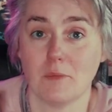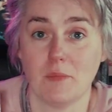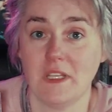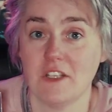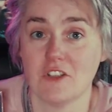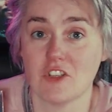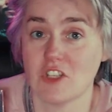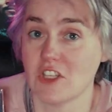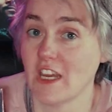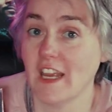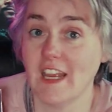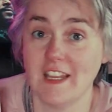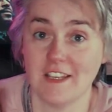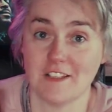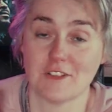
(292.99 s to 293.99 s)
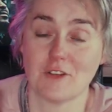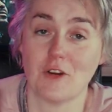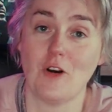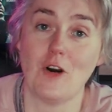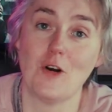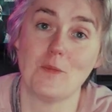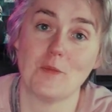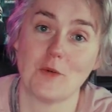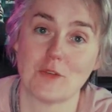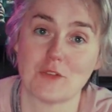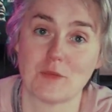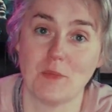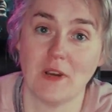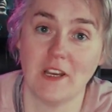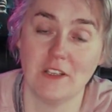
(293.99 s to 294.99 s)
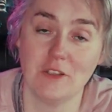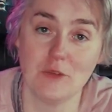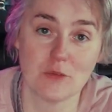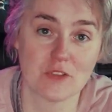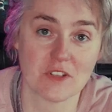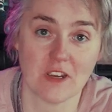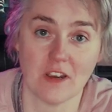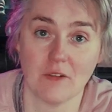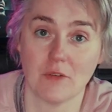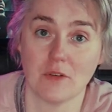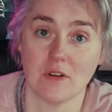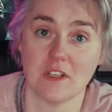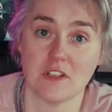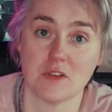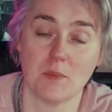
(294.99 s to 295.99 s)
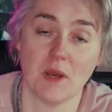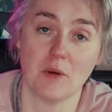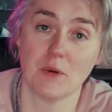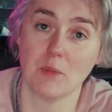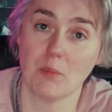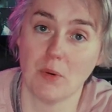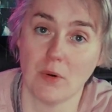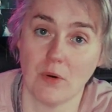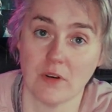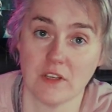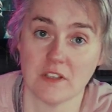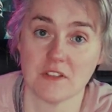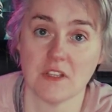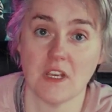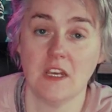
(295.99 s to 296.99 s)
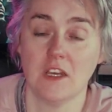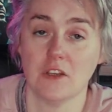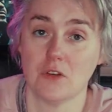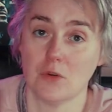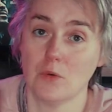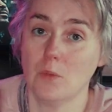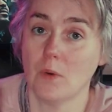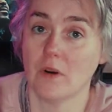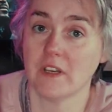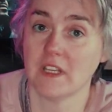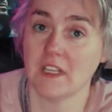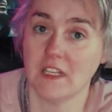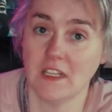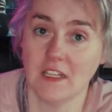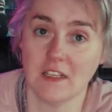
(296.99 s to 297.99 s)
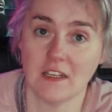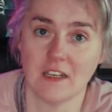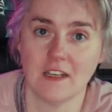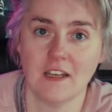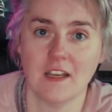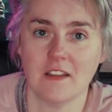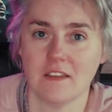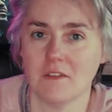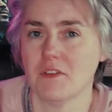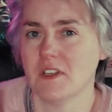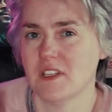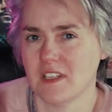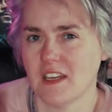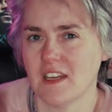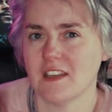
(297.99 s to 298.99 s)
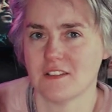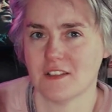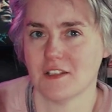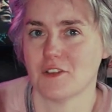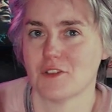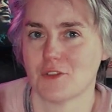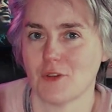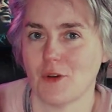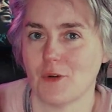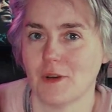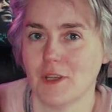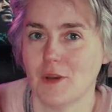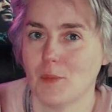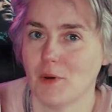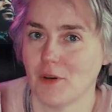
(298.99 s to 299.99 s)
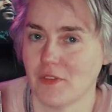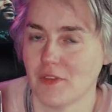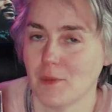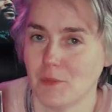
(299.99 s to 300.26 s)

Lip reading: being chased almost by news coverage, by reporters, to want to hear the fantastic story about their